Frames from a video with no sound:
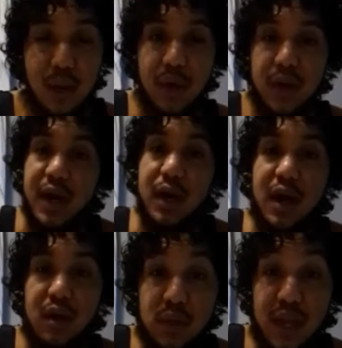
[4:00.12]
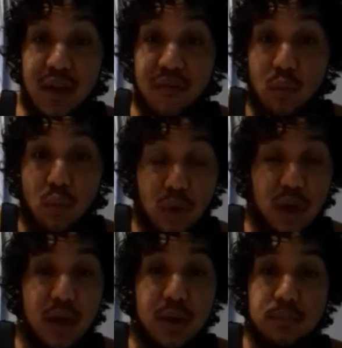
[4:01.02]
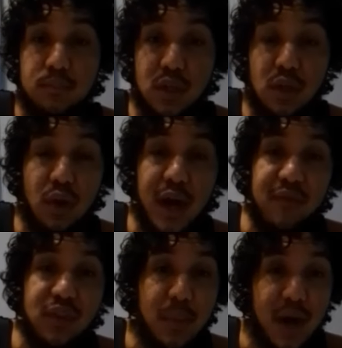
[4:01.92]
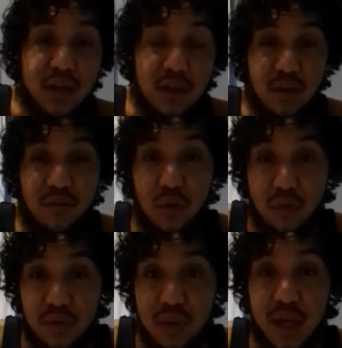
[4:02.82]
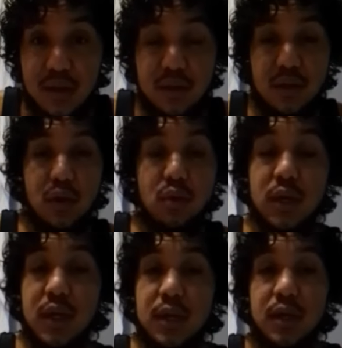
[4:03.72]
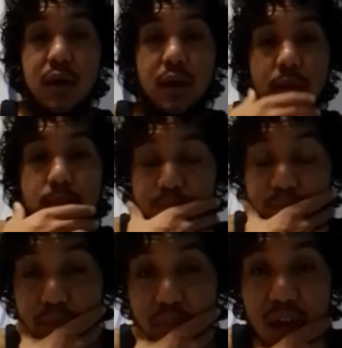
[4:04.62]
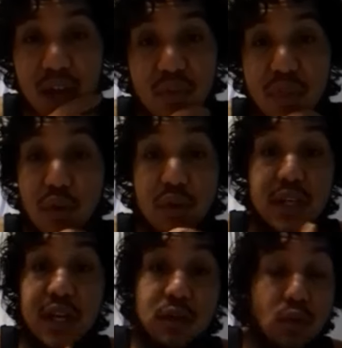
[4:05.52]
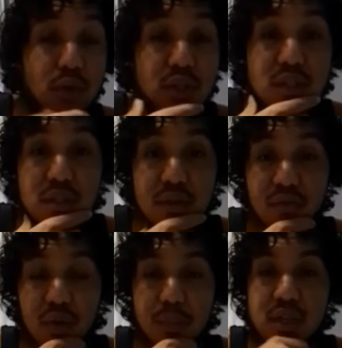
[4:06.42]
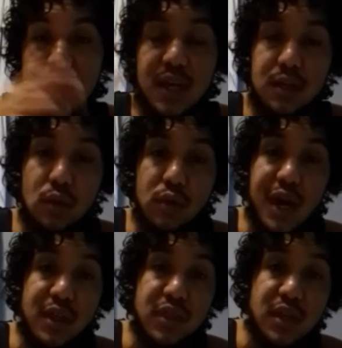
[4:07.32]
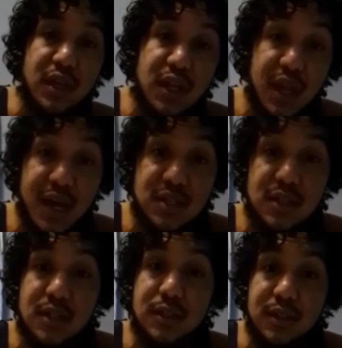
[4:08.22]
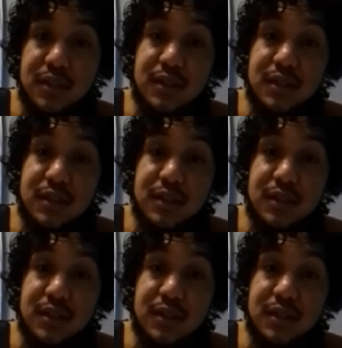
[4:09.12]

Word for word: But I, I only have, um, you know, I have to buy another phone for that, you know. Um, I have a 30-day notice from this landlord. I think he has a,